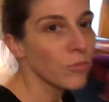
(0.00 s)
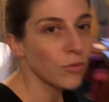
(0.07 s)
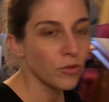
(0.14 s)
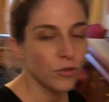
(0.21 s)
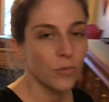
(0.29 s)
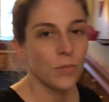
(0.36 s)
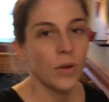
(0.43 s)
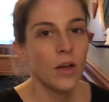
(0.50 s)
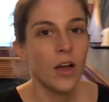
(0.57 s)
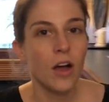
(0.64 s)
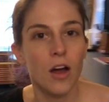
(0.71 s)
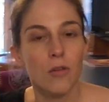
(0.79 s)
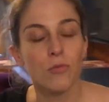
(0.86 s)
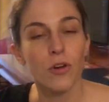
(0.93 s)
room,
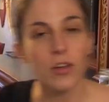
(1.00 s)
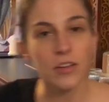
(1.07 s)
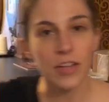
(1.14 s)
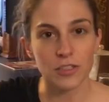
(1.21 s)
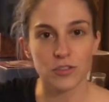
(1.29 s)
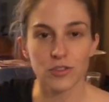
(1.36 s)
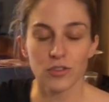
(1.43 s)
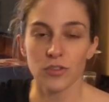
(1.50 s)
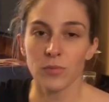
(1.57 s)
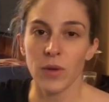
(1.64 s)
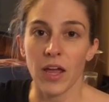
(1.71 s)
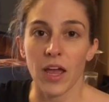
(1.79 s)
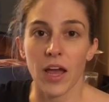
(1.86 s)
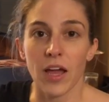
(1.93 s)
our royal guest
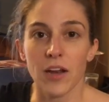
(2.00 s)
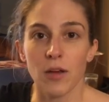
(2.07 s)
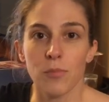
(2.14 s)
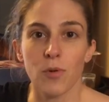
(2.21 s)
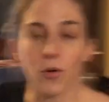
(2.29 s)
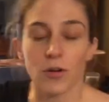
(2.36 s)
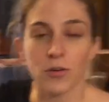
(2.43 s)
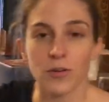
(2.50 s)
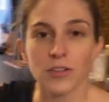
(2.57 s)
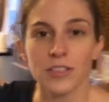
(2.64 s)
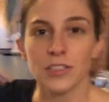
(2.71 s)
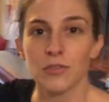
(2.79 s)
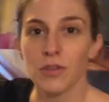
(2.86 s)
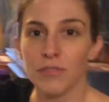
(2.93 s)
room at Port
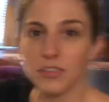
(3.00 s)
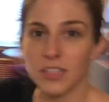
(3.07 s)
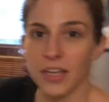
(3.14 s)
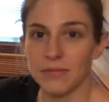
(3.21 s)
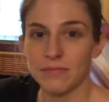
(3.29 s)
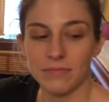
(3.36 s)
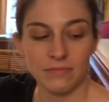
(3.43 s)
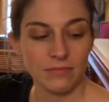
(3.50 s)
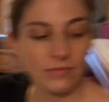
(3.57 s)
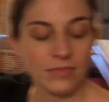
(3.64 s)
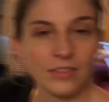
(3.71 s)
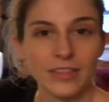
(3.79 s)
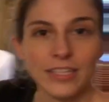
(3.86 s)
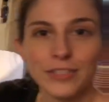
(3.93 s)
Orleans Riverside.
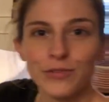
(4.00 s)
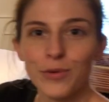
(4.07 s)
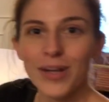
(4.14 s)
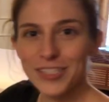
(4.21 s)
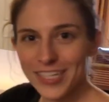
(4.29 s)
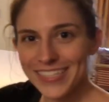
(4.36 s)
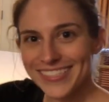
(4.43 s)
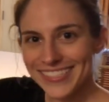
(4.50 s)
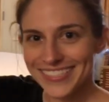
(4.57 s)
Thanks for watching.